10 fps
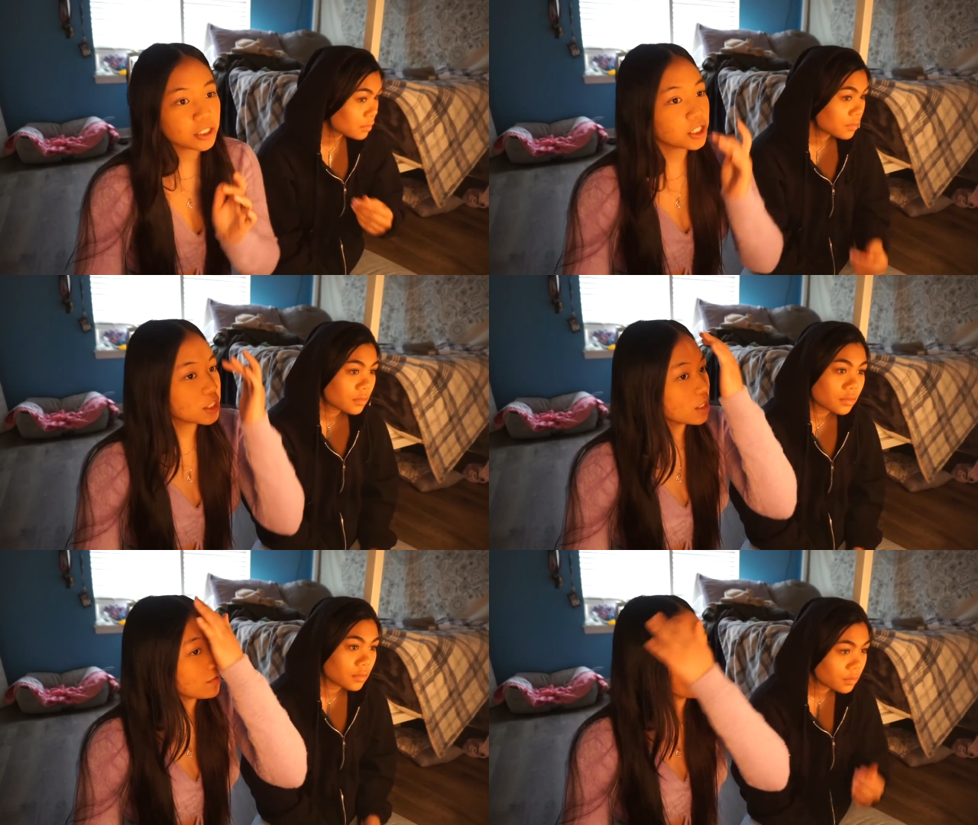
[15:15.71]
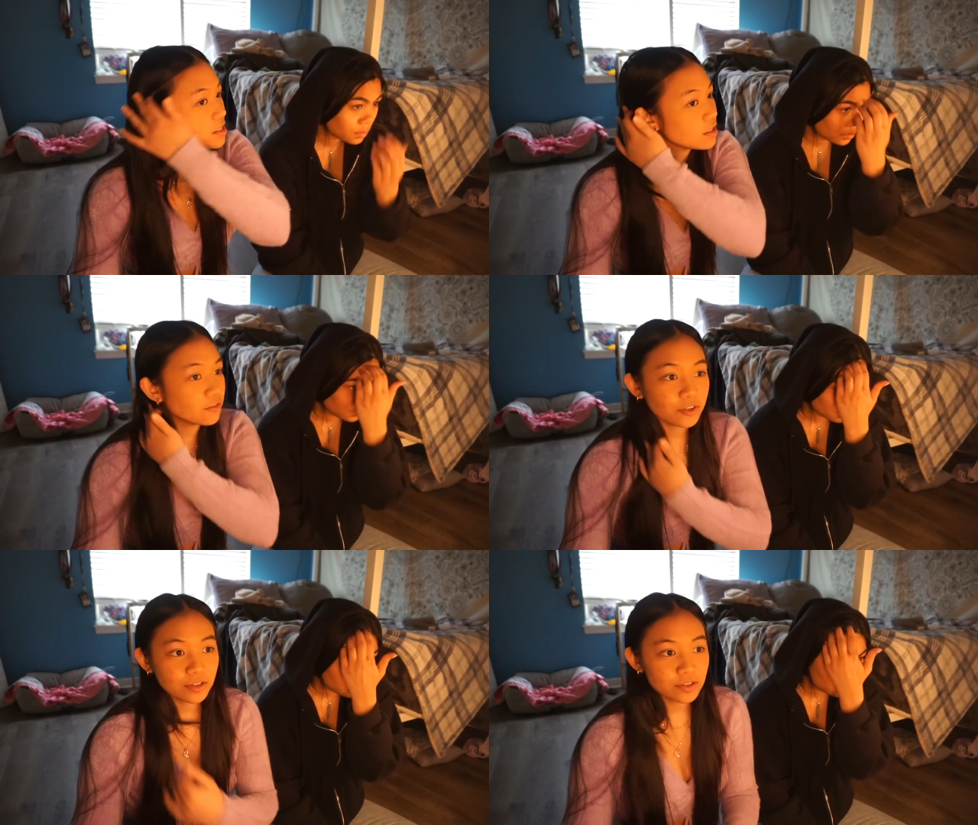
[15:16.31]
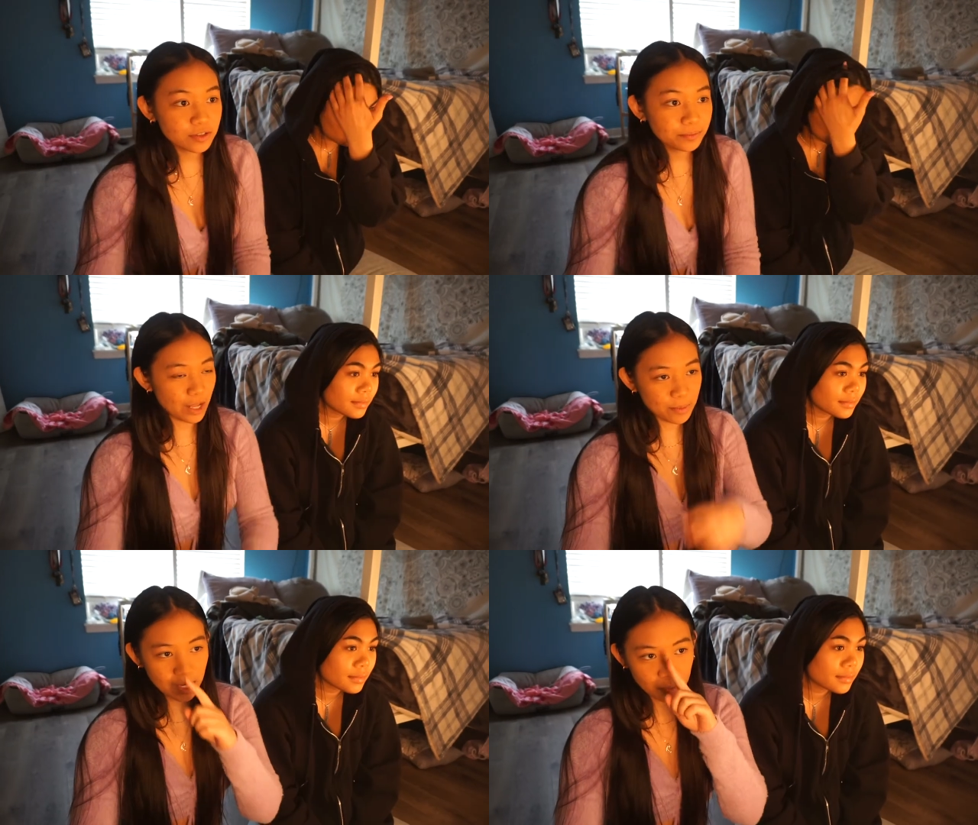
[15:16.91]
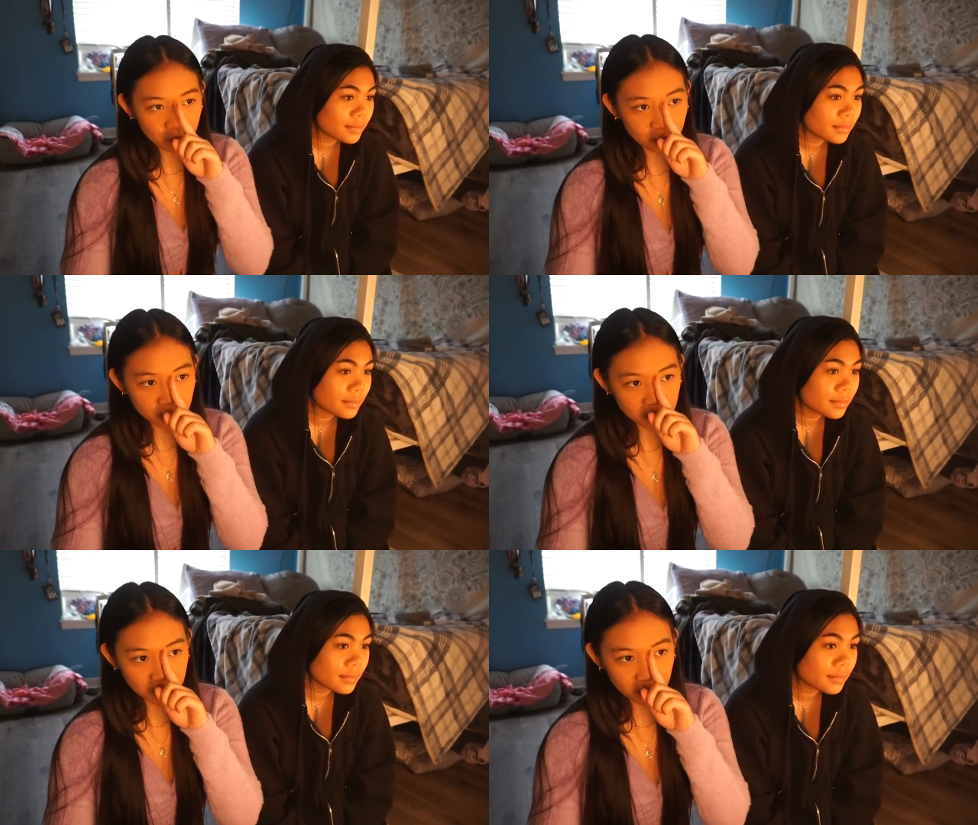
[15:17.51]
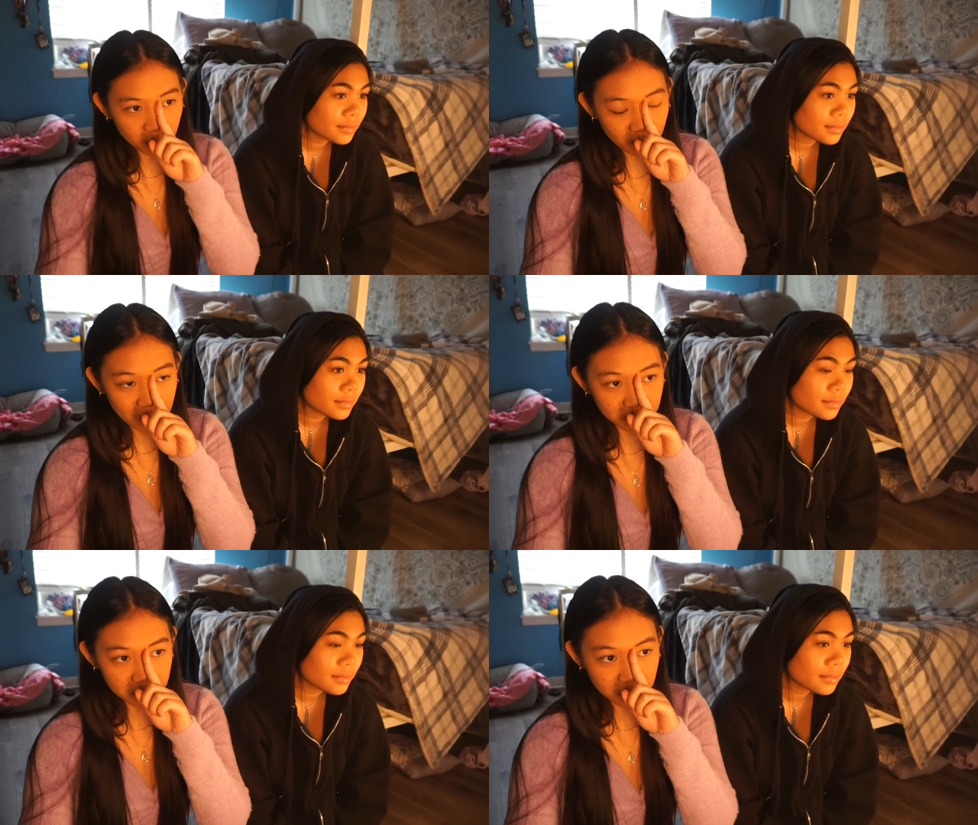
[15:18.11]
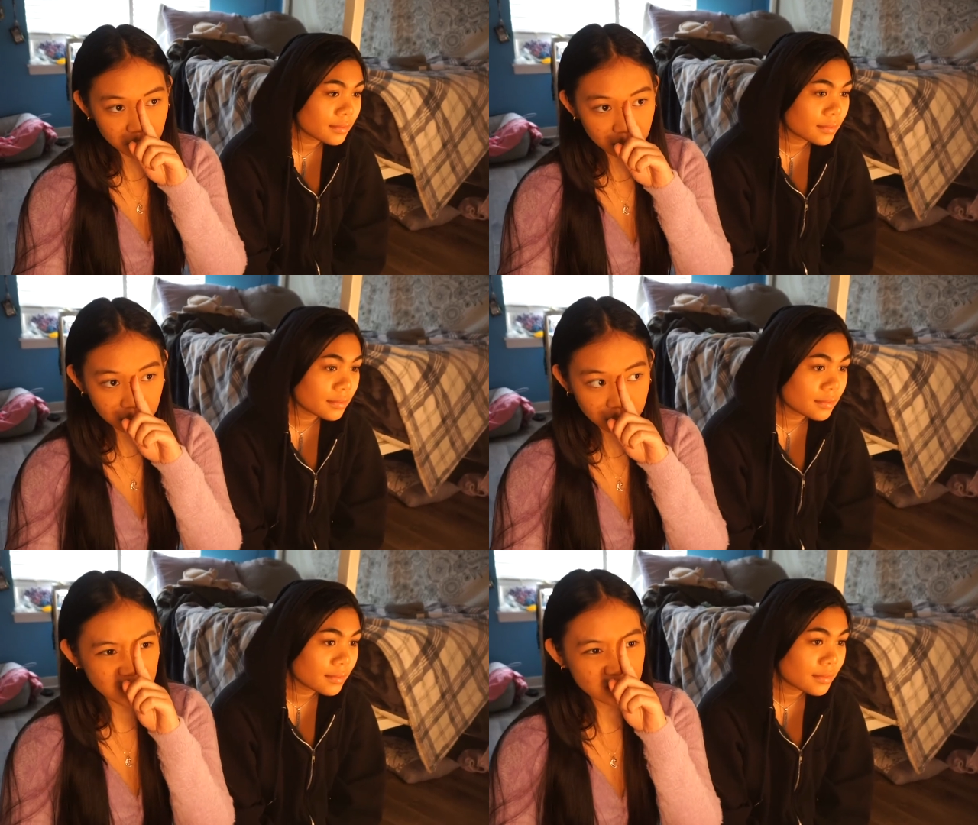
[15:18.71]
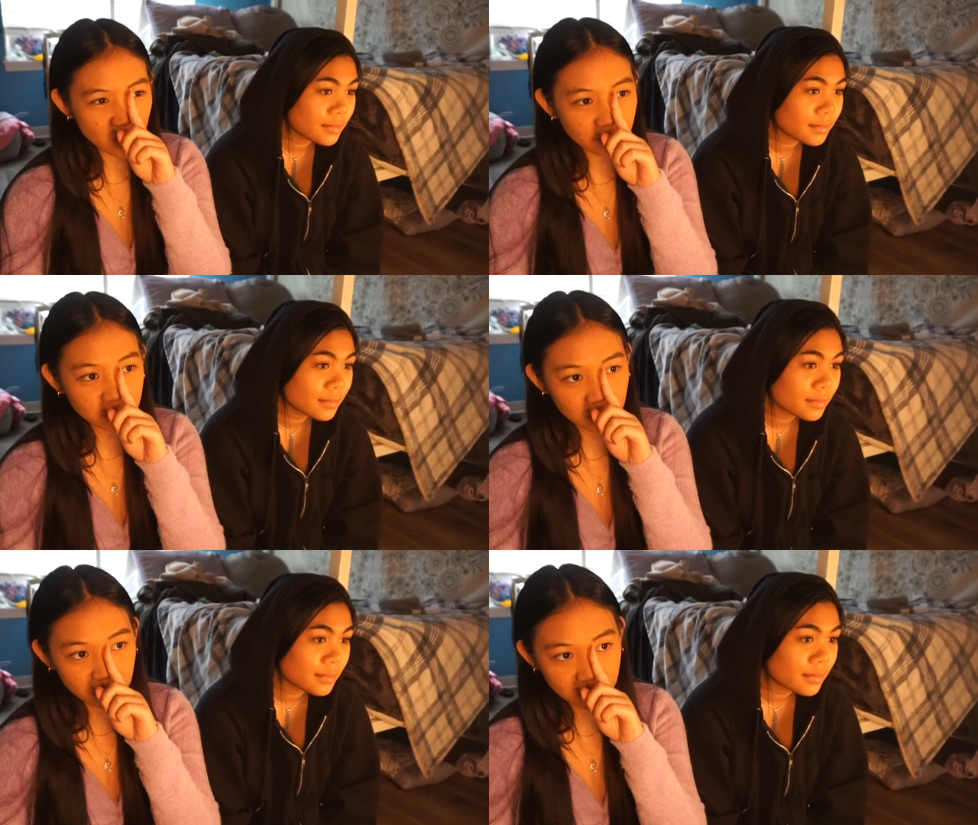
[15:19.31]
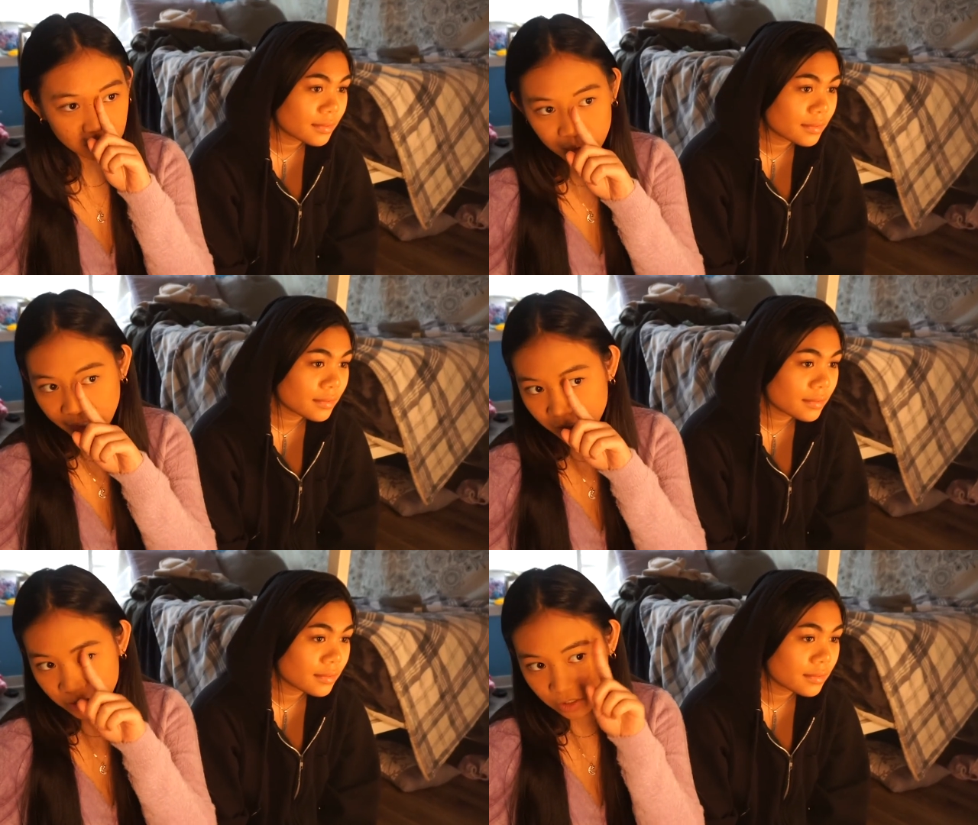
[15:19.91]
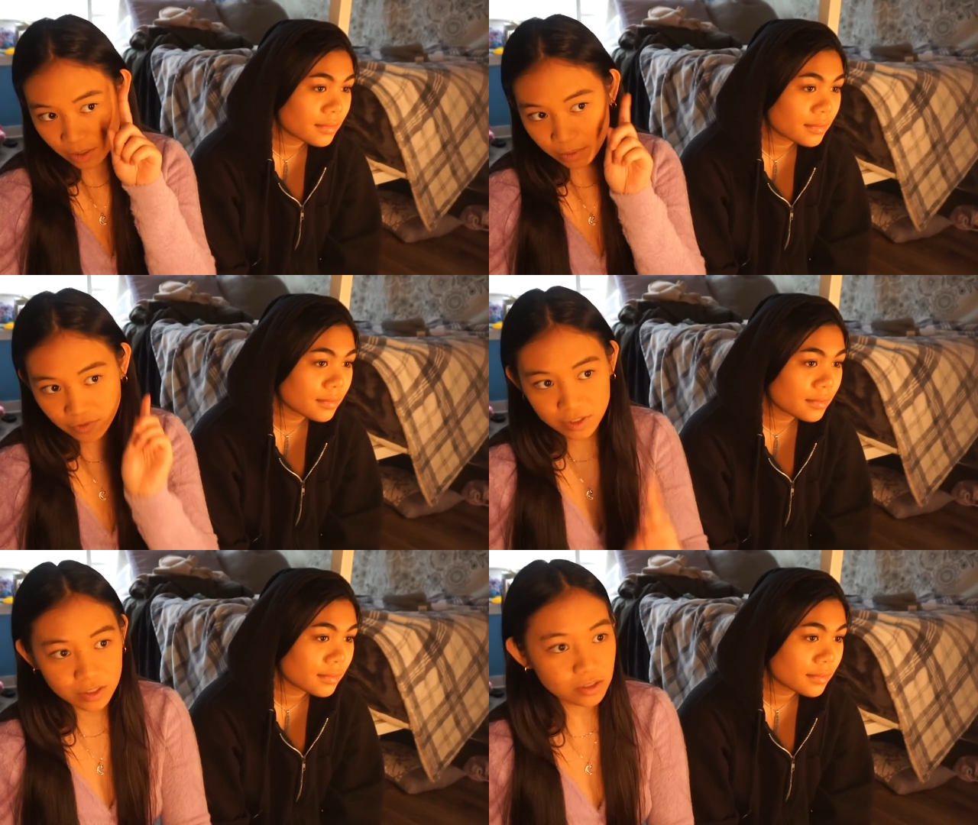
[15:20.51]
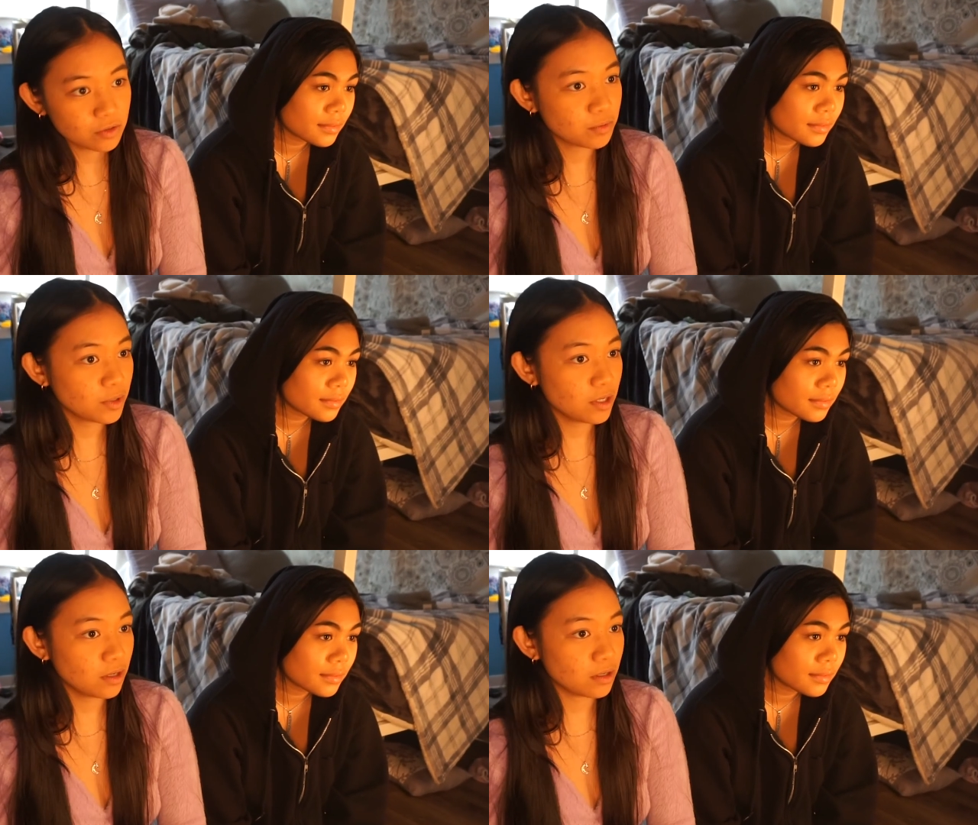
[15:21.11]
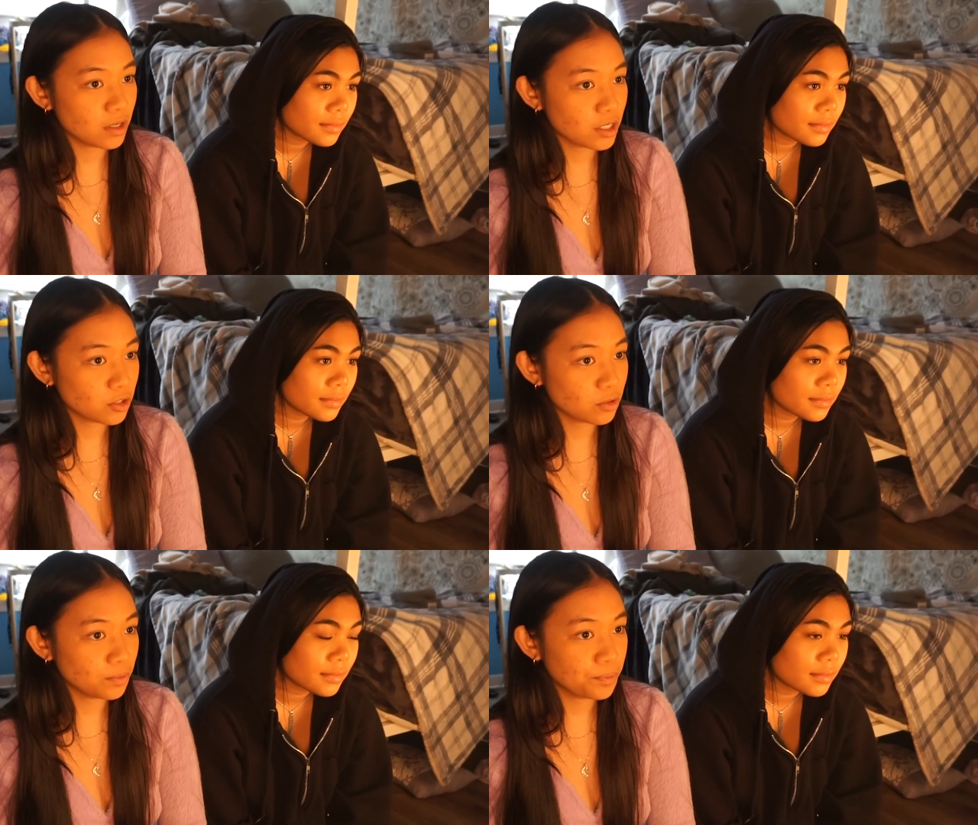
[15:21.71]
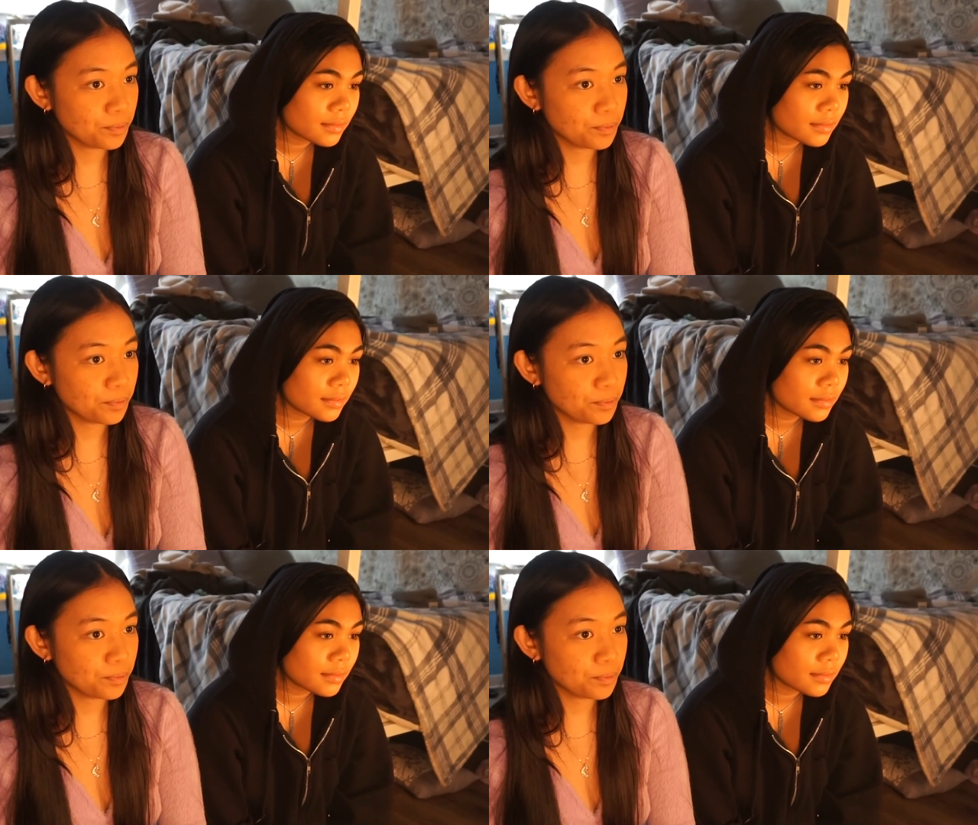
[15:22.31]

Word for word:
Speaker 1: she said she didn't even see the difference. I mean, I prefer it to be more round here, like softer, but like the shape of it looks pretty good, natural.